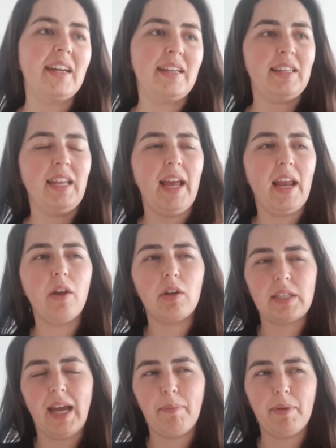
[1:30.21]
And then I
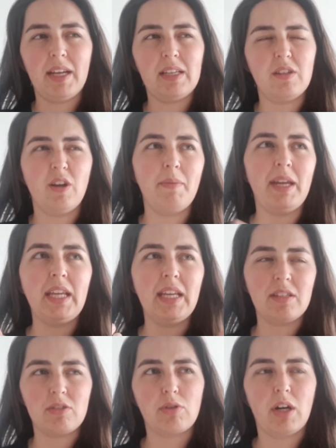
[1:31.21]
looked up and I saw many
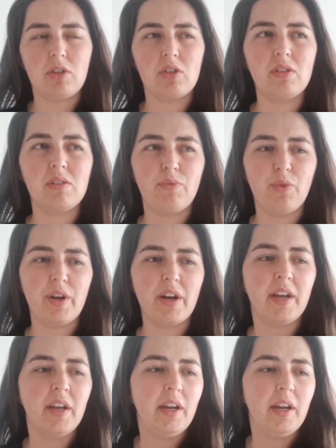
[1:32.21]
instructions for